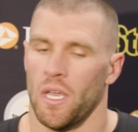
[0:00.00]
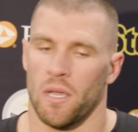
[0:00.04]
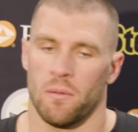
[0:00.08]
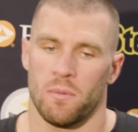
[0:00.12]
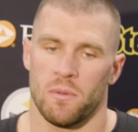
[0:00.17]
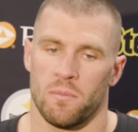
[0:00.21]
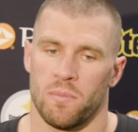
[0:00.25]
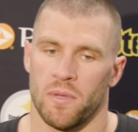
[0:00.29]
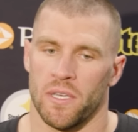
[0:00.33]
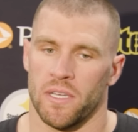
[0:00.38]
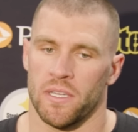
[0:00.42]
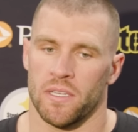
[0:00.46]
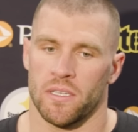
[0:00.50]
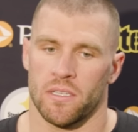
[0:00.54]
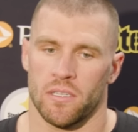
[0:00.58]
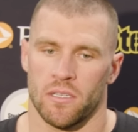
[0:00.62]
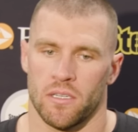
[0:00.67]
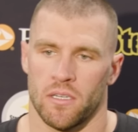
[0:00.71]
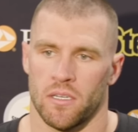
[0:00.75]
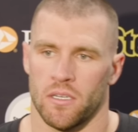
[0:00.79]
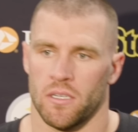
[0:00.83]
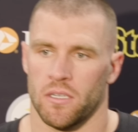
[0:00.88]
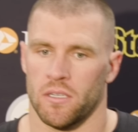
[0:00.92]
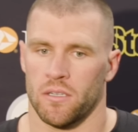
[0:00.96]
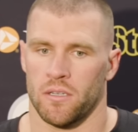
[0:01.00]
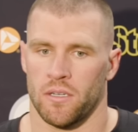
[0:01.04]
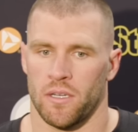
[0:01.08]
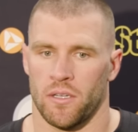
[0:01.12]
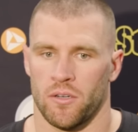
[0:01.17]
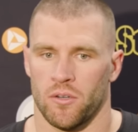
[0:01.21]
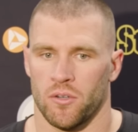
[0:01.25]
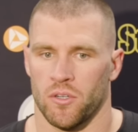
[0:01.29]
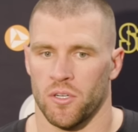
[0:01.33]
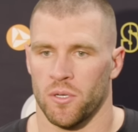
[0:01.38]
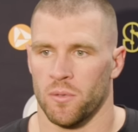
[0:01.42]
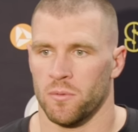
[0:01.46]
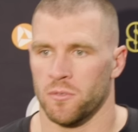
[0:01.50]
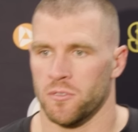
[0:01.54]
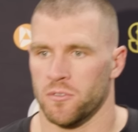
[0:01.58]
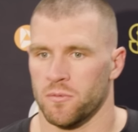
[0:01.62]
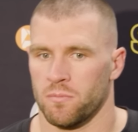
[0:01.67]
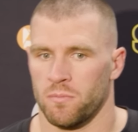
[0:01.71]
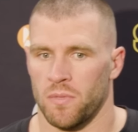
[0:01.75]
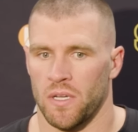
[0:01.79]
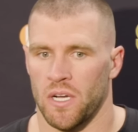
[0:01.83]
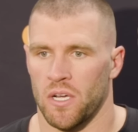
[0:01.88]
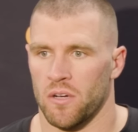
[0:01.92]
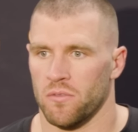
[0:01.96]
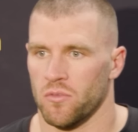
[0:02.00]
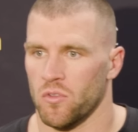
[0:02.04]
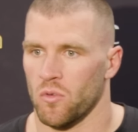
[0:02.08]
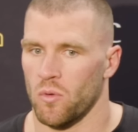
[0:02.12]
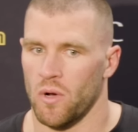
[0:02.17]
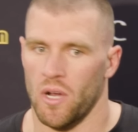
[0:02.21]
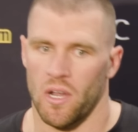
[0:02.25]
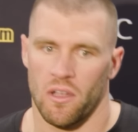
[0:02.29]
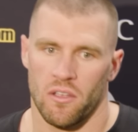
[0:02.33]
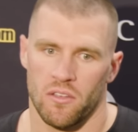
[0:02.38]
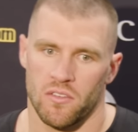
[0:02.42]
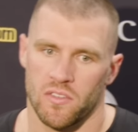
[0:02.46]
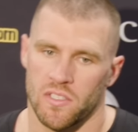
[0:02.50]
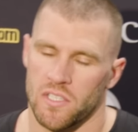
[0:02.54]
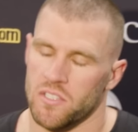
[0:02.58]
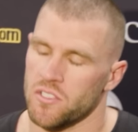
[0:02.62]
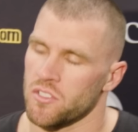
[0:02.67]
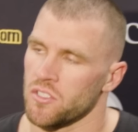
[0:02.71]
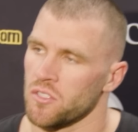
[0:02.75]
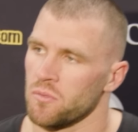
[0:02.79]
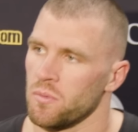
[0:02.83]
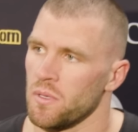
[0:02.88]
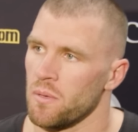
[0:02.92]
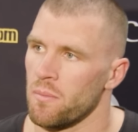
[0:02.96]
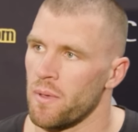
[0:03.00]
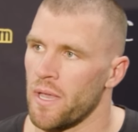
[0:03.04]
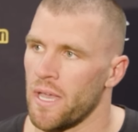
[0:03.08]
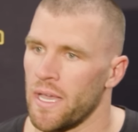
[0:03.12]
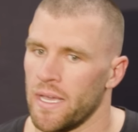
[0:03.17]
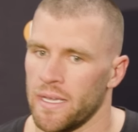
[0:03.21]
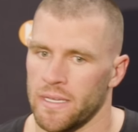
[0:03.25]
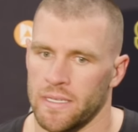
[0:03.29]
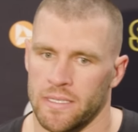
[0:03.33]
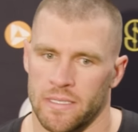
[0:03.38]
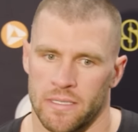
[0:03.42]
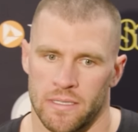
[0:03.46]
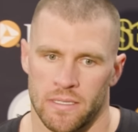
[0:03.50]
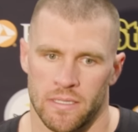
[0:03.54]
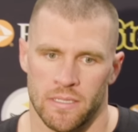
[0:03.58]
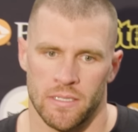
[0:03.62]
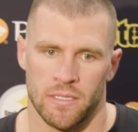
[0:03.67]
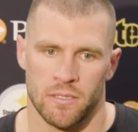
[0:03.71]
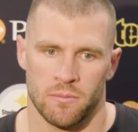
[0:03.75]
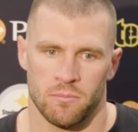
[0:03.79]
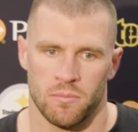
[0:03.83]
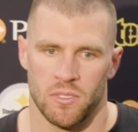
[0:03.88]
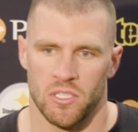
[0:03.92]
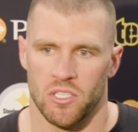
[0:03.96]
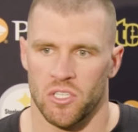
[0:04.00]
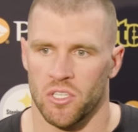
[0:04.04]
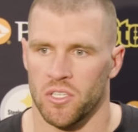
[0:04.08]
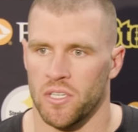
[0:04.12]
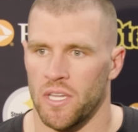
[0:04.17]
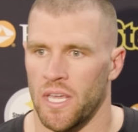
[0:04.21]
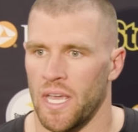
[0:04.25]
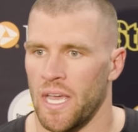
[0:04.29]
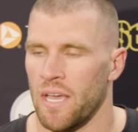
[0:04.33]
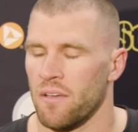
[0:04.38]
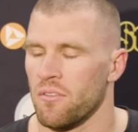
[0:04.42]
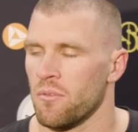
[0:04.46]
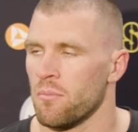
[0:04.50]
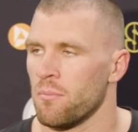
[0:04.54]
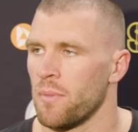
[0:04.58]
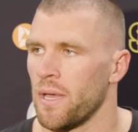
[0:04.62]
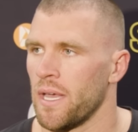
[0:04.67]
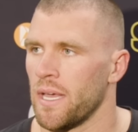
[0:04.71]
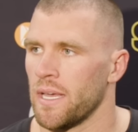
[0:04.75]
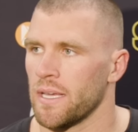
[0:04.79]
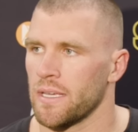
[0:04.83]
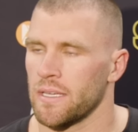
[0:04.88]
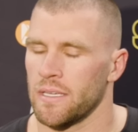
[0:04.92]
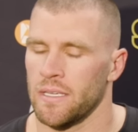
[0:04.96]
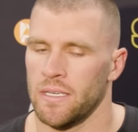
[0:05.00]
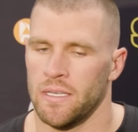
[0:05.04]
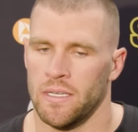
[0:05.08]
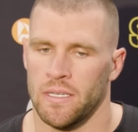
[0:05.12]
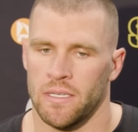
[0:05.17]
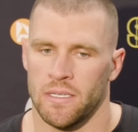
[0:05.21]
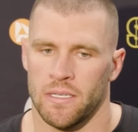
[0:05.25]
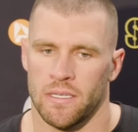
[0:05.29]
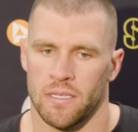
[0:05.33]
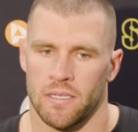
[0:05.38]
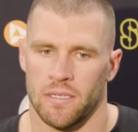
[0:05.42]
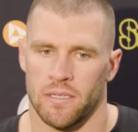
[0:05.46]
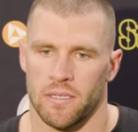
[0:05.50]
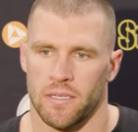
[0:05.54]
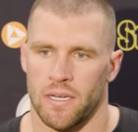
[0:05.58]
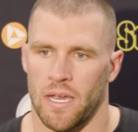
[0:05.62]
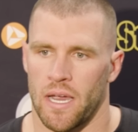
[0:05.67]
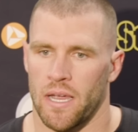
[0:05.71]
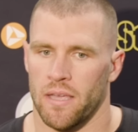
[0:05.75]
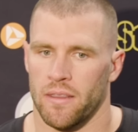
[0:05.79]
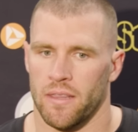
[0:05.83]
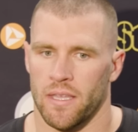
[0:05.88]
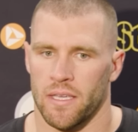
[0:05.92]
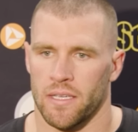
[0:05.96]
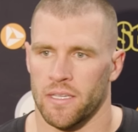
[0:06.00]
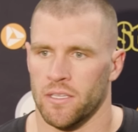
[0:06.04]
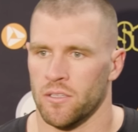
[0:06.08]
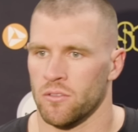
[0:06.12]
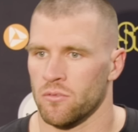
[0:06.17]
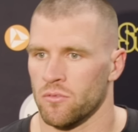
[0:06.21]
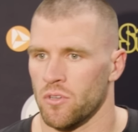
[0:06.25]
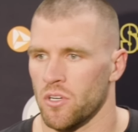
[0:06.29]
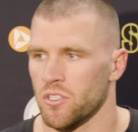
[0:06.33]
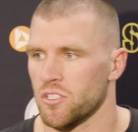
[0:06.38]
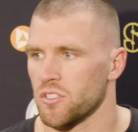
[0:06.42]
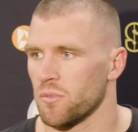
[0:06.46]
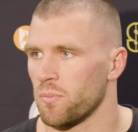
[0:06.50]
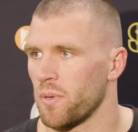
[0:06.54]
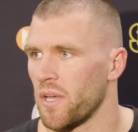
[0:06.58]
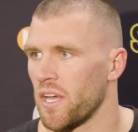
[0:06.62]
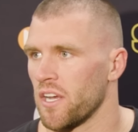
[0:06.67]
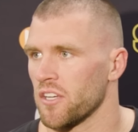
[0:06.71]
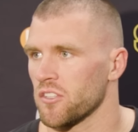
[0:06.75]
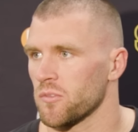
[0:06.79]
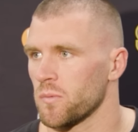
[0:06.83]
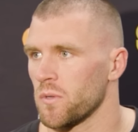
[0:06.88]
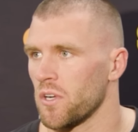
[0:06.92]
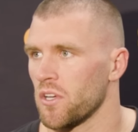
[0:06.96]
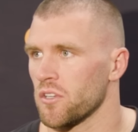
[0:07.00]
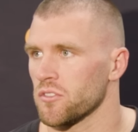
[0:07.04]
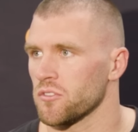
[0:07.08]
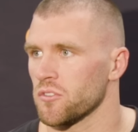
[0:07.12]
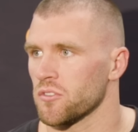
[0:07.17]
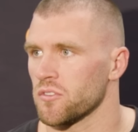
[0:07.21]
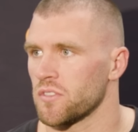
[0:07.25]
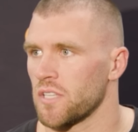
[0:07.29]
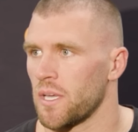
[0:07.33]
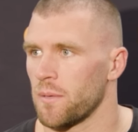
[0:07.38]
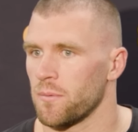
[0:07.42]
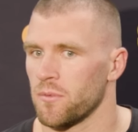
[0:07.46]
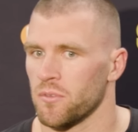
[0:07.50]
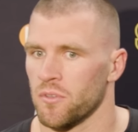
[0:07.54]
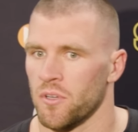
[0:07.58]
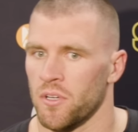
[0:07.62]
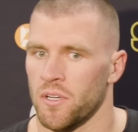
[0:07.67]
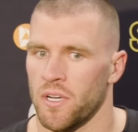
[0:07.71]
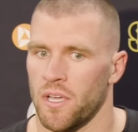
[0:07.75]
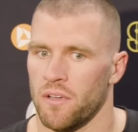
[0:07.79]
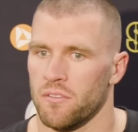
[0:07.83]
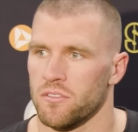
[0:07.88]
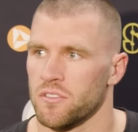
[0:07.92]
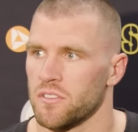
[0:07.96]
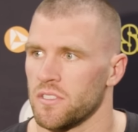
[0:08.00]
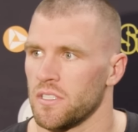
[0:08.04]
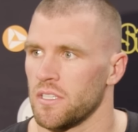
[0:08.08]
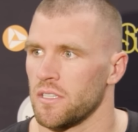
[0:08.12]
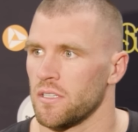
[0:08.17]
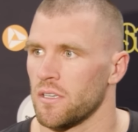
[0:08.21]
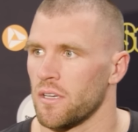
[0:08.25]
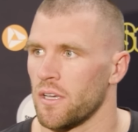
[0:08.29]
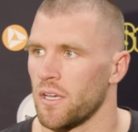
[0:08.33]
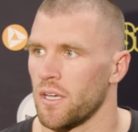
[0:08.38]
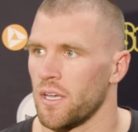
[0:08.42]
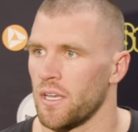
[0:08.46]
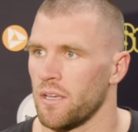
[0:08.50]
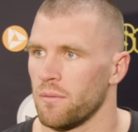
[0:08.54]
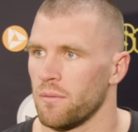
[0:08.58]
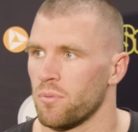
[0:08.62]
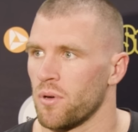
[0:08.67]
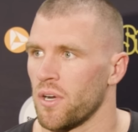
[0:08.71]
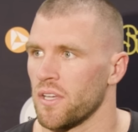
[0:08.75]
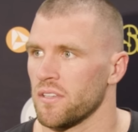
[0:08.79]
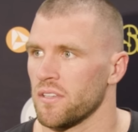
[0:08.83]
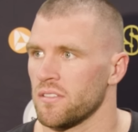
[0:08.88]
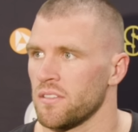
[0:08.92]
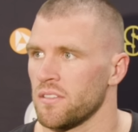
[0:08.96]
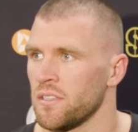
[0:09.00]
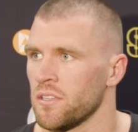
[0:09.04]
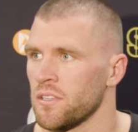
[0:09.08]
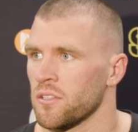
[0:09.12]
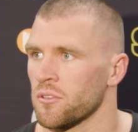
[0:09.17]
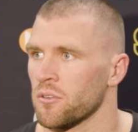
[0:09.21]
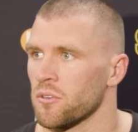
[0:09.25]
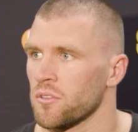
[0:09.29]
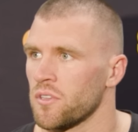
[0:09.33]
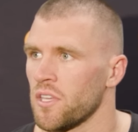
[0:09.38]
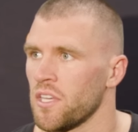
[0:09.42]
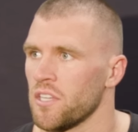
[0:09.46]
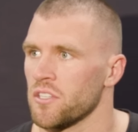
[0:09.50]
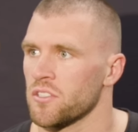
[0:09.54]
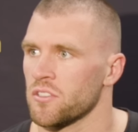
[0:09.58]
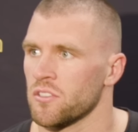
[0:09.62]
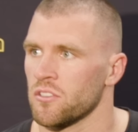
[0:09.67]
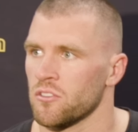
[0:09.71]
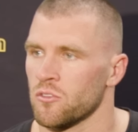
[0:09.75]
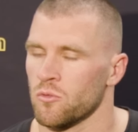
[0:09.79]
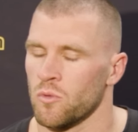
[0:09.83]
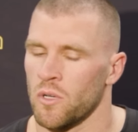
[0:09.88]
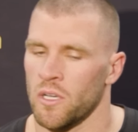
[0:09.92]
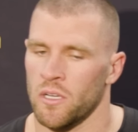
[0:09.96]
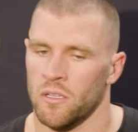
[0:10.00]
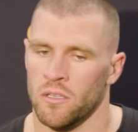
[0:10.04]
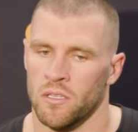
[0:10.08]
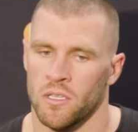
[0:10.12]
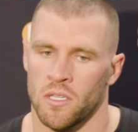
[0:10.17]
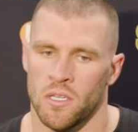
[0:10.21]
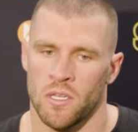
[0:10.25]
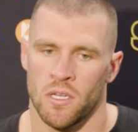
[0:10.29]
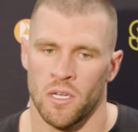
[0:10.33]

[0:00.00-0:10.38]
Yeah, it'd be big. I know Herb's been out for a while. He's itching to be back. Be good to have him back. A guy that can rush the pass but also stop the run. Obviously, Preston in the rotation as well.